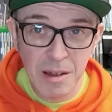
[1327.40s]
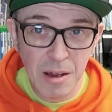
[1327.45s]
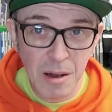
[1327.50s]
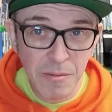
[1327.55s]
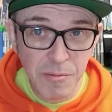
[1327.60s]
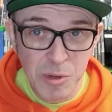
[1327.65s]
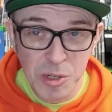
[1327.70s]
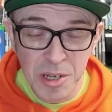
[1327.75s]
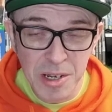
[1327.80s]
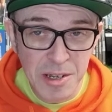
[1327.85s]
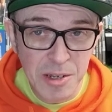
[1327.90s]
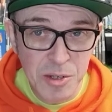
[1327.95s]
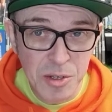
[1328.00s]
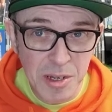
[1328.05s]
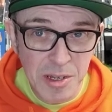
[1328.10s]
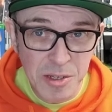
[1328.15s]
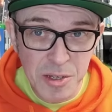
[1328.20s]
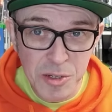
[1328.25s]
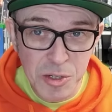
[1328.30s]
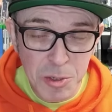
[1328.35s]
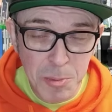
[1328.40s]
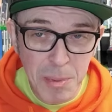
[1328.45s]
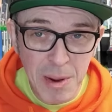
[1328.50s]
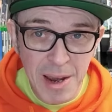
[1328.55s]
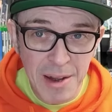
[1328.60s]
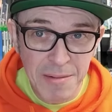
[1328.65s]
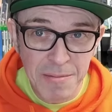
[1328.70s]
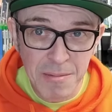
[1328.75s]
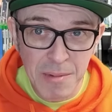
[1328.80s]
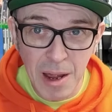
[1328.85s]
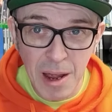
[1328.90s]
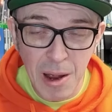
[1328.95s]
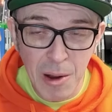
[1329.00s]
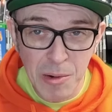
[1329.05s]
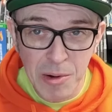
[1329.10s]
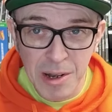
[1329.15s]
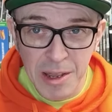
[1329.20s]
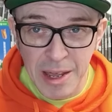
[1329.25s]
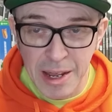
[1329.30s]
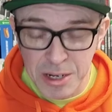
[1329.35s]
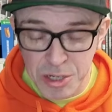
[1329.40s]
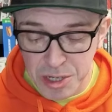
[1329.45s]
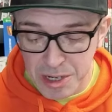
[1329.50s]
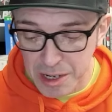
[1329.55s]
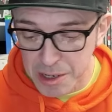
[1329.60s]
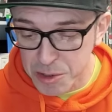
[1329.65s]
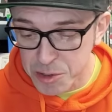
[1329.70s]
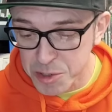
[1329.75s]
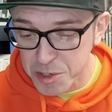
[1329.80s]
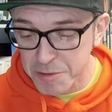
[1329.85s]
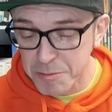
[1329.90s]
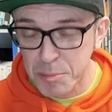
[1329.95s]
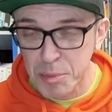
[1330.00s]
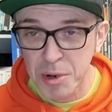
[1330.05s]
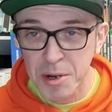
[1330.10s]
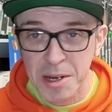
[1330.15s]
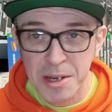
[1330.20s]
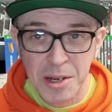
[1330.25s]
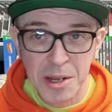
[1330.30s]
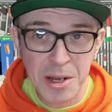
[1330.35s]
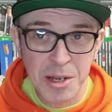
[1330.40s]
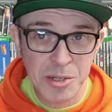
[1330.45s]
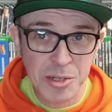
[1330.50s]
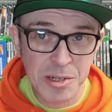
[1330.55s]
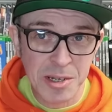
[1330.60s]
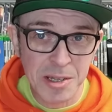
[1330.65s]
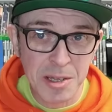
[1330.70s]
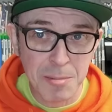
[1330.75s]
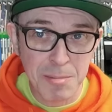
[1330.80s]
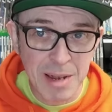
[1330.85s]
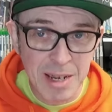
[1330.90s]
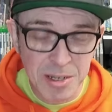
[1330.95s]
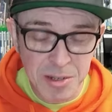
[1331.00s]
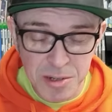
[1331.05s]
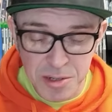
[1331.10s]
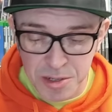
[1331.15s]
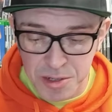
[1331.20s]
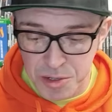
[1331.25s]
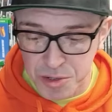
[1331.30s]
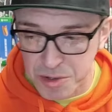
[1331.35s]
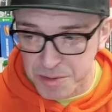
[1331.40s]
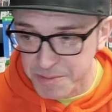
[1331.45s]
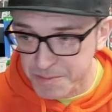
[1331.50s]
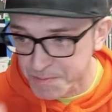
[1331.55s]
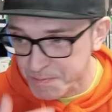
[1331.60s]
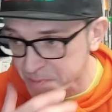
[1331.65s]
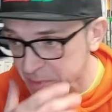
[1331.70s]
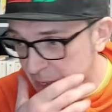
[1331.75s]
Obviously it's a Japan only exclusive precursor to the Master System,